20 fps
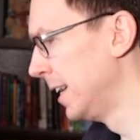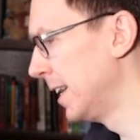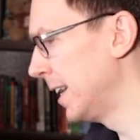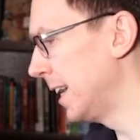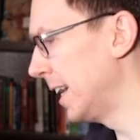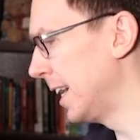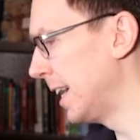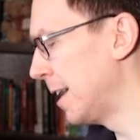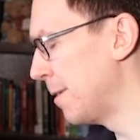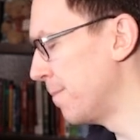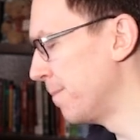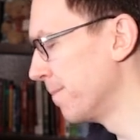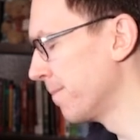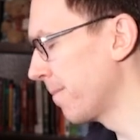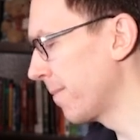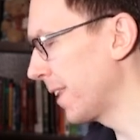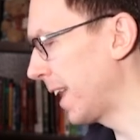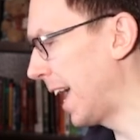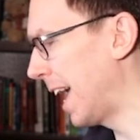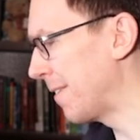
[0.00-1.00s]
Um,
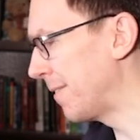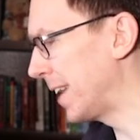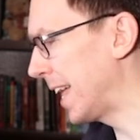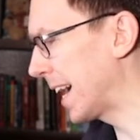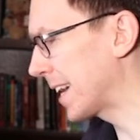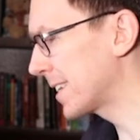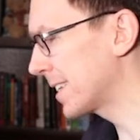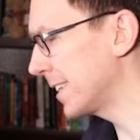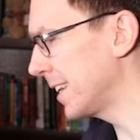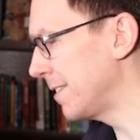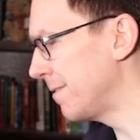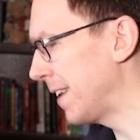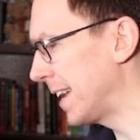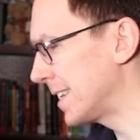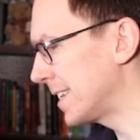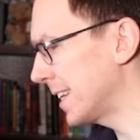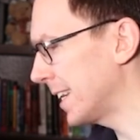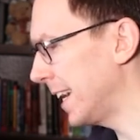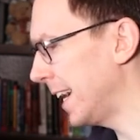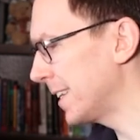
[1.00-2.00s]
I haven't actually
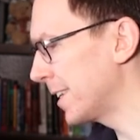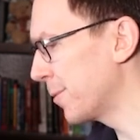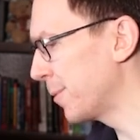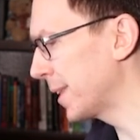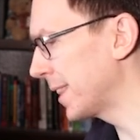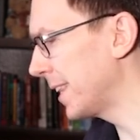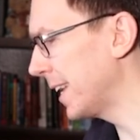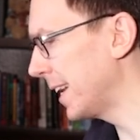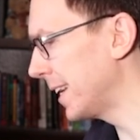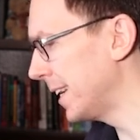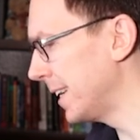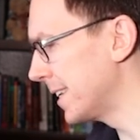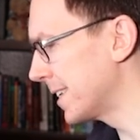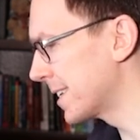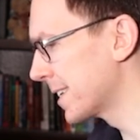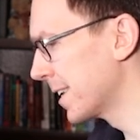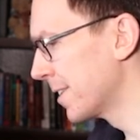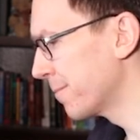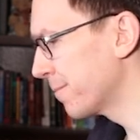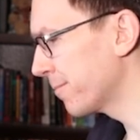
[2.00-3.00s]
investigated what that is
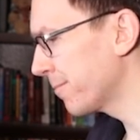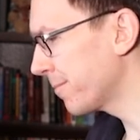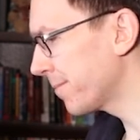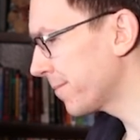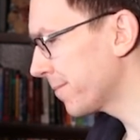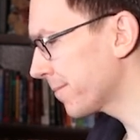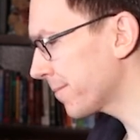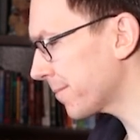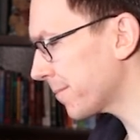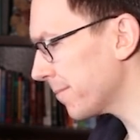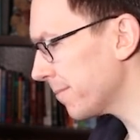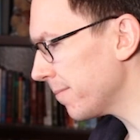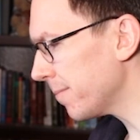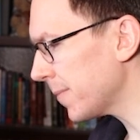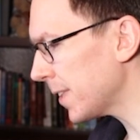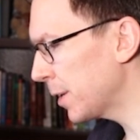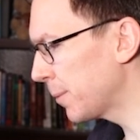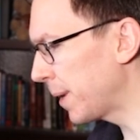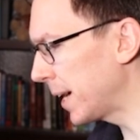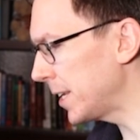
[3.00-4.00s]

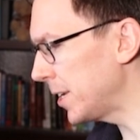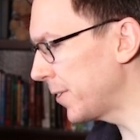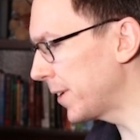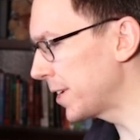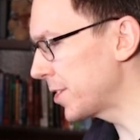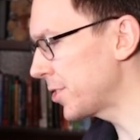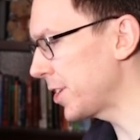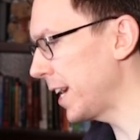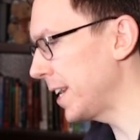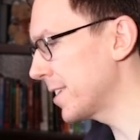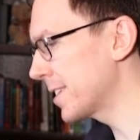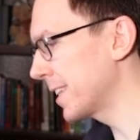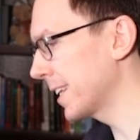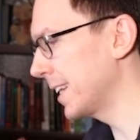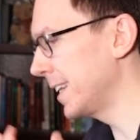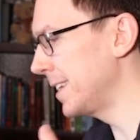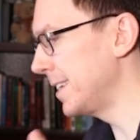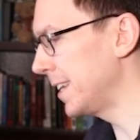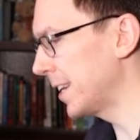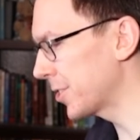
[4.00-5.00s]
right you can change the
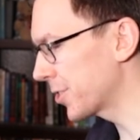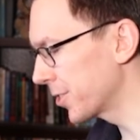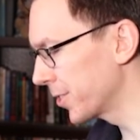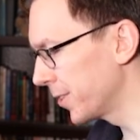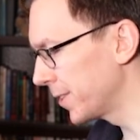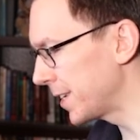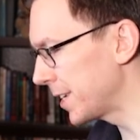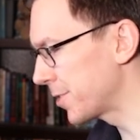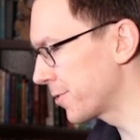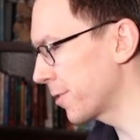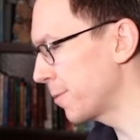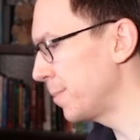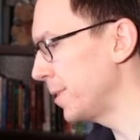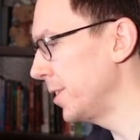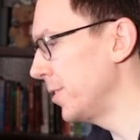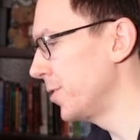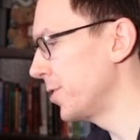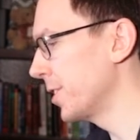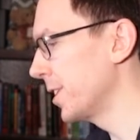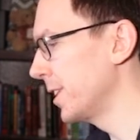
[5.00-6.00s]
conditional
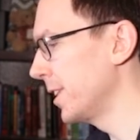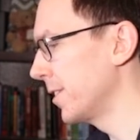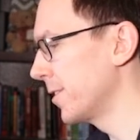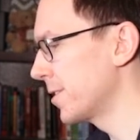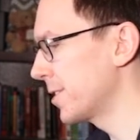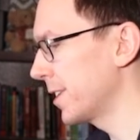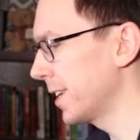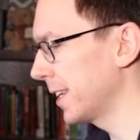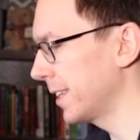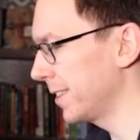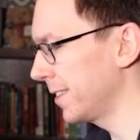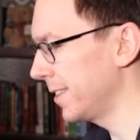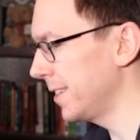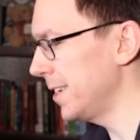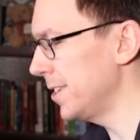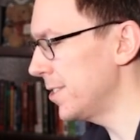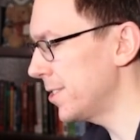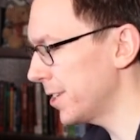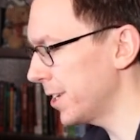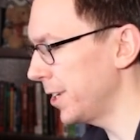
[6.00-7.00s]
distribution there's like
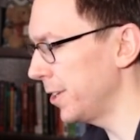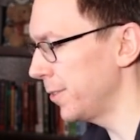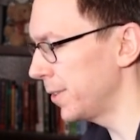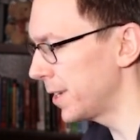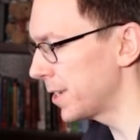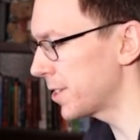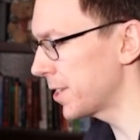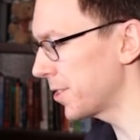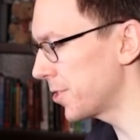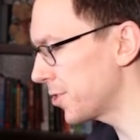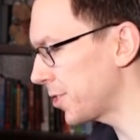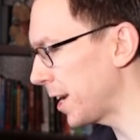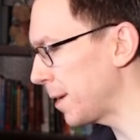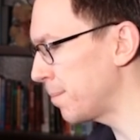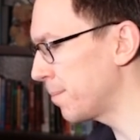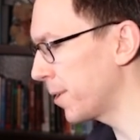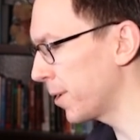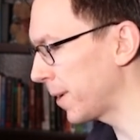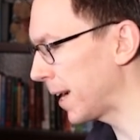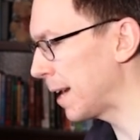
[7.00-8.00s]
these skewness and shape
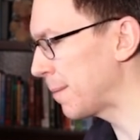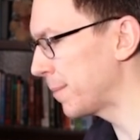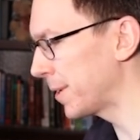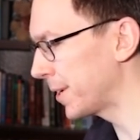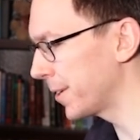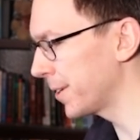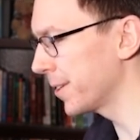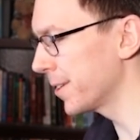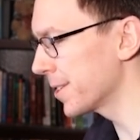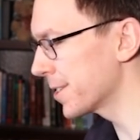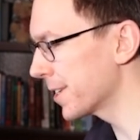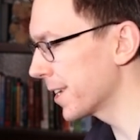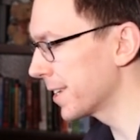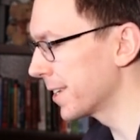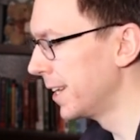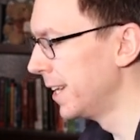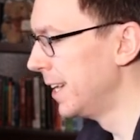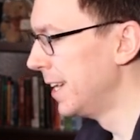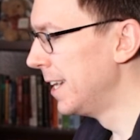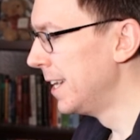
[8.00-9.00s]
parameters and
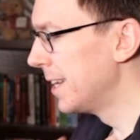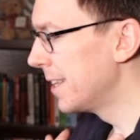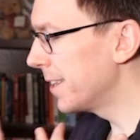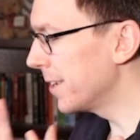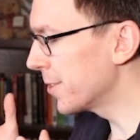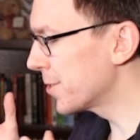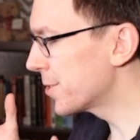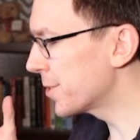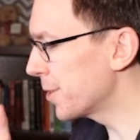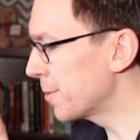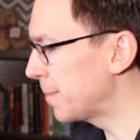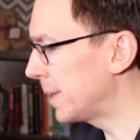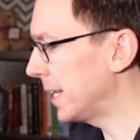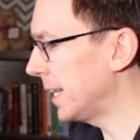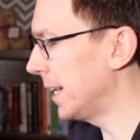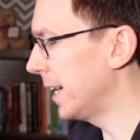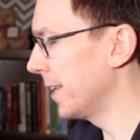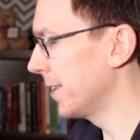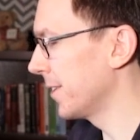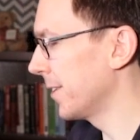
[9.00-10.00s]
there's so many
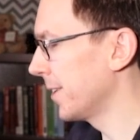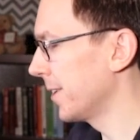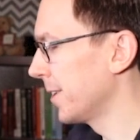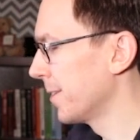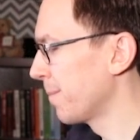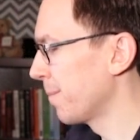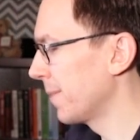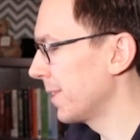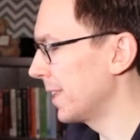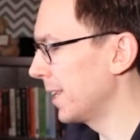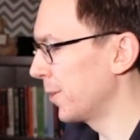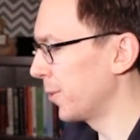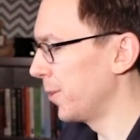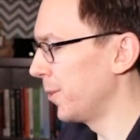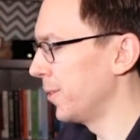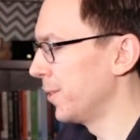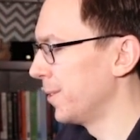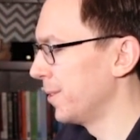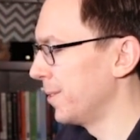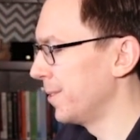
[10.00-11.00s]
other
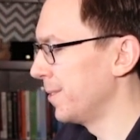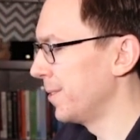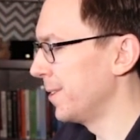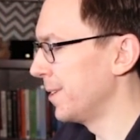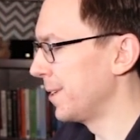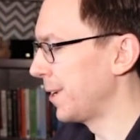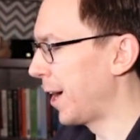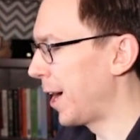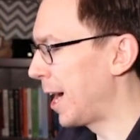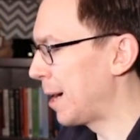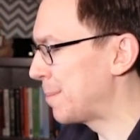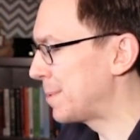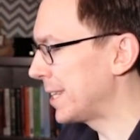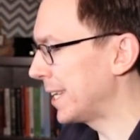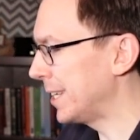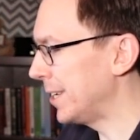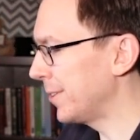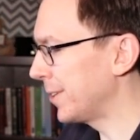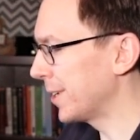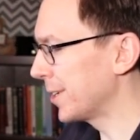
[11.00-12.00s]
little knobs that
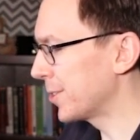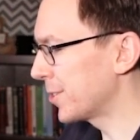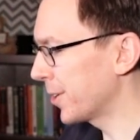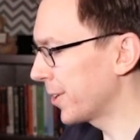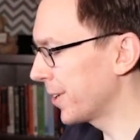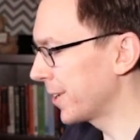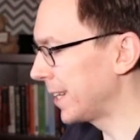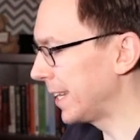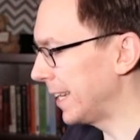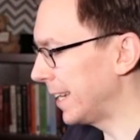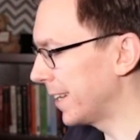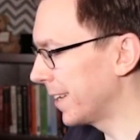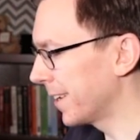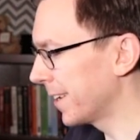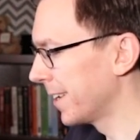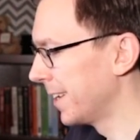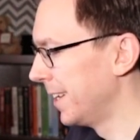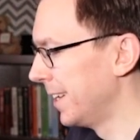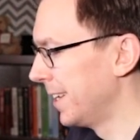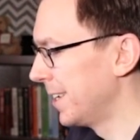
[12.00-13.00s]
you can turn here
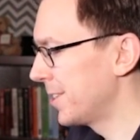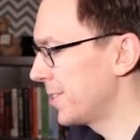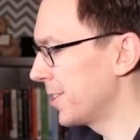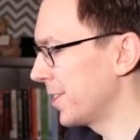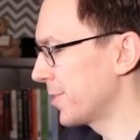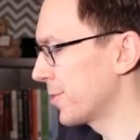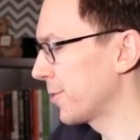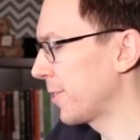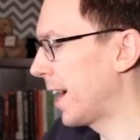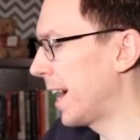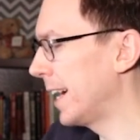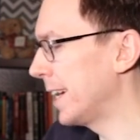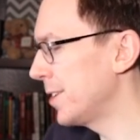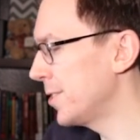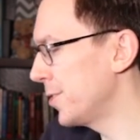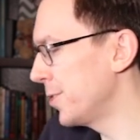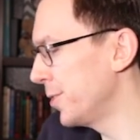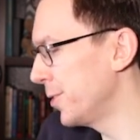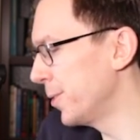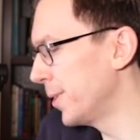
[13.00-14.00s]
to try
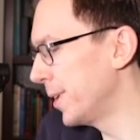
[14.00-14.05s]
to